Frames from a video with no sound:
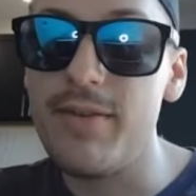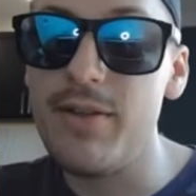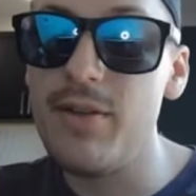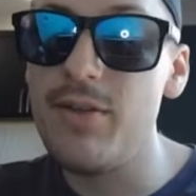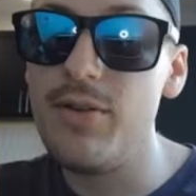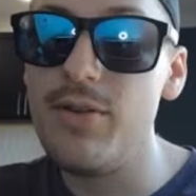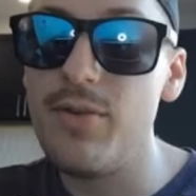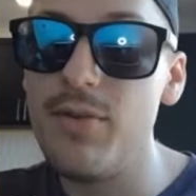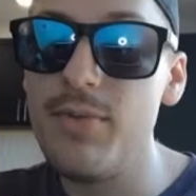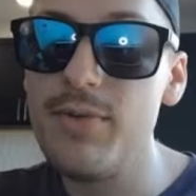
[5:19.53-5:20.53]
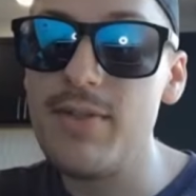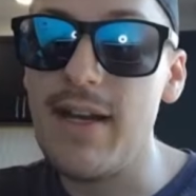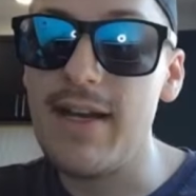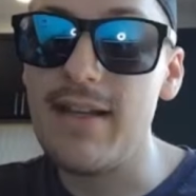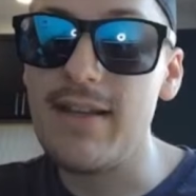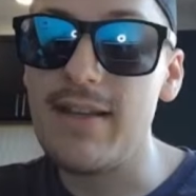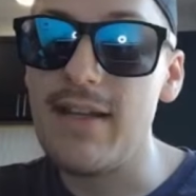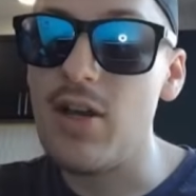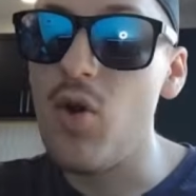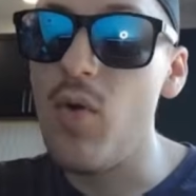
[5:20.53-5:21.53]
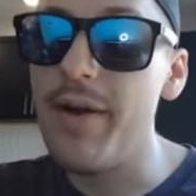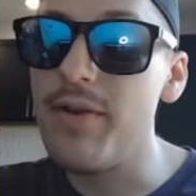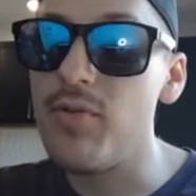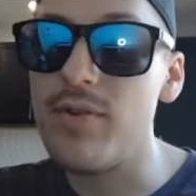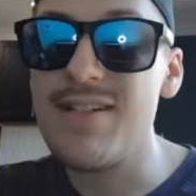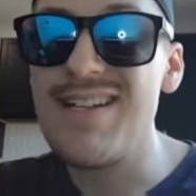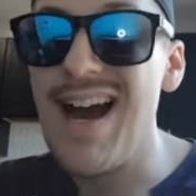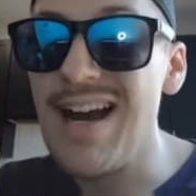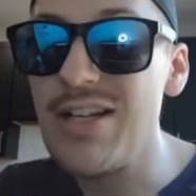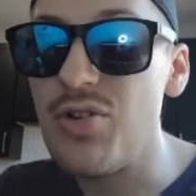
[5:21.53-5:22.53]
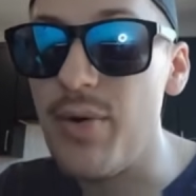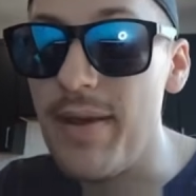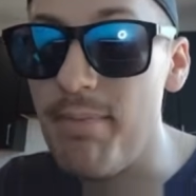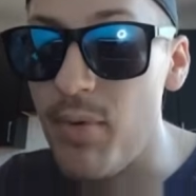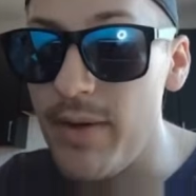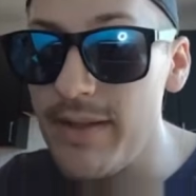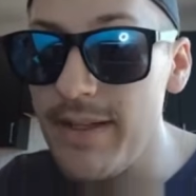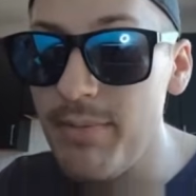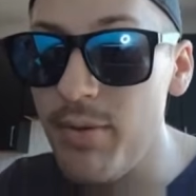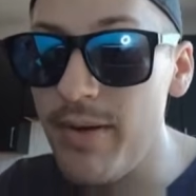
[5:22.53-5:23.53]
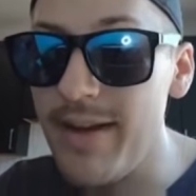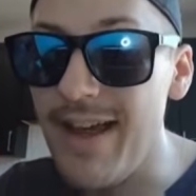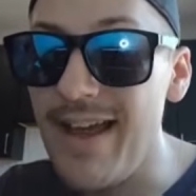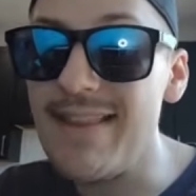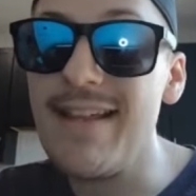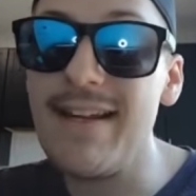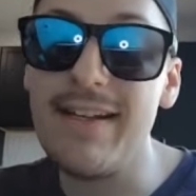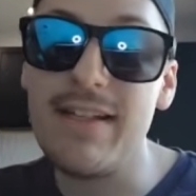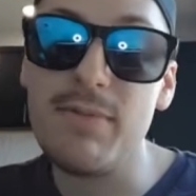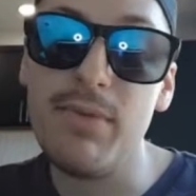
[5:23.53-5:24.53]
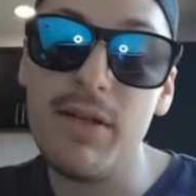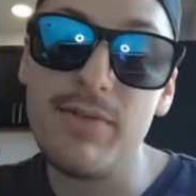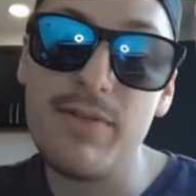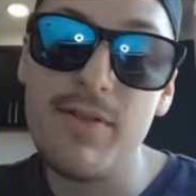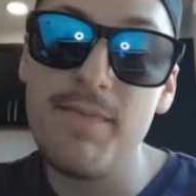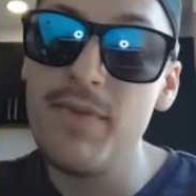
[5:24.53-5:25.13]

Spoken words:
You're almost getting the coin or stock to a boiling point, and then it explodes.